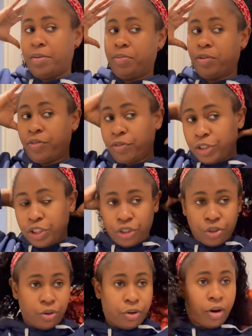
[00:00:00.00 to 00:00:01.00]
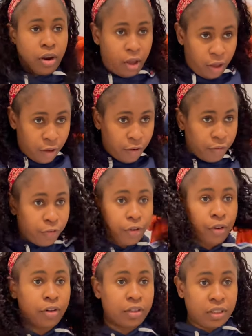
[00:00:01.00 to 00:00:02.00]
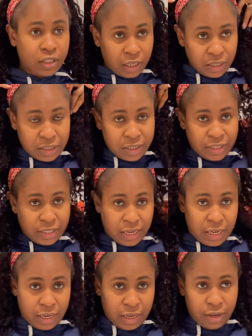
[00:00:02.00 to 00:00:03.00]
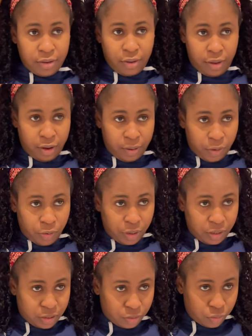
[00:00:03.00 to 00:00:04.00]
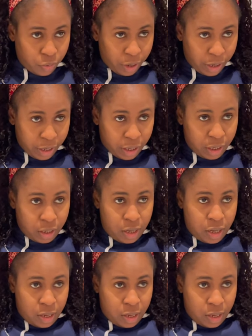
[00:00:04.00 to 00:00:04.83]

But for sure, for day to day, I'm going to work